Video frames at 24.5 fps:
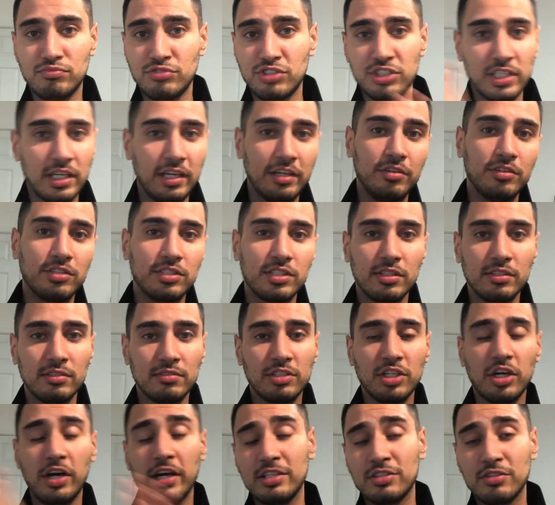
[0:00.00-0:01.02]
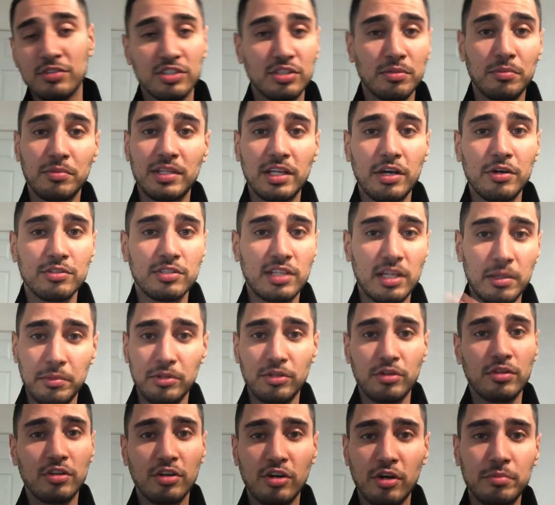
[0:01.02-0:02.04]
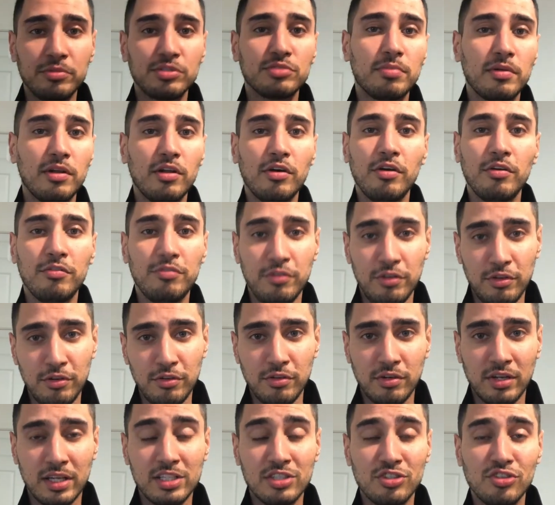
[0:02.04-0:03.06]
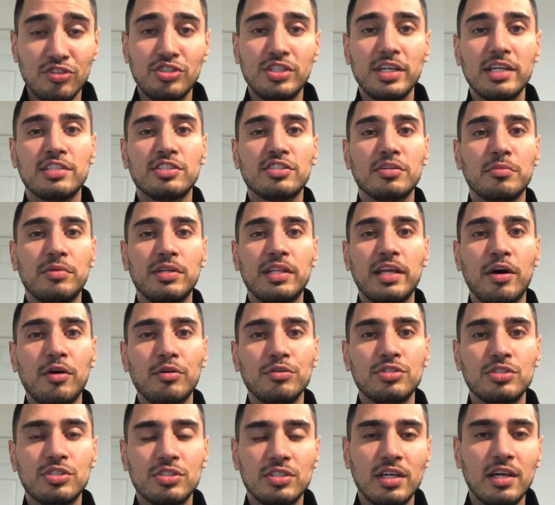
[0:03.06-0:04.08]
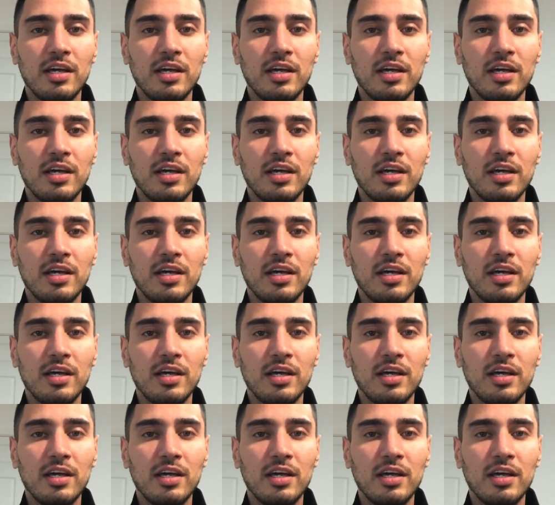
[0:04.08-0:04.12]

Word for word: set your sights on someone else? Let me know in the comments below if you can suggest someone else.